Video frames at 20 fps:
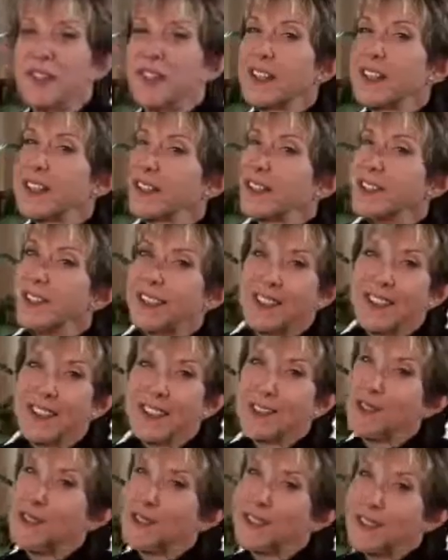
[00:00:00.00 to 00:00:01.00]
not going to like
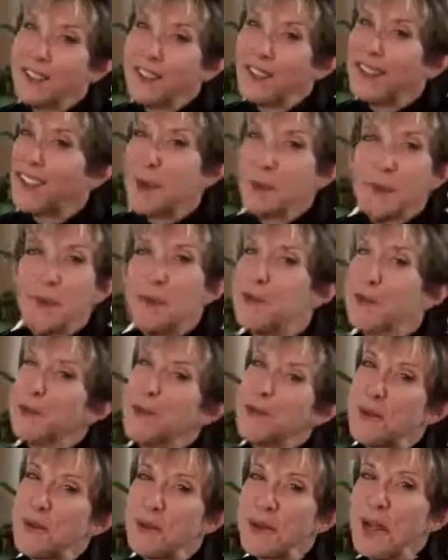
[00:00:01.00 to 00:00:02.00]
this one. A lot of people
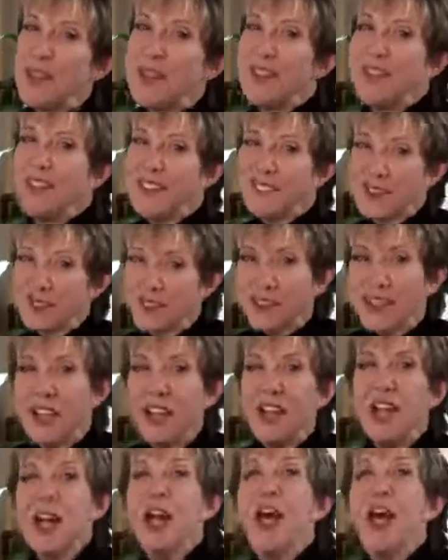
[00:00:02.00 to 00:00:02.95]
don't like this one.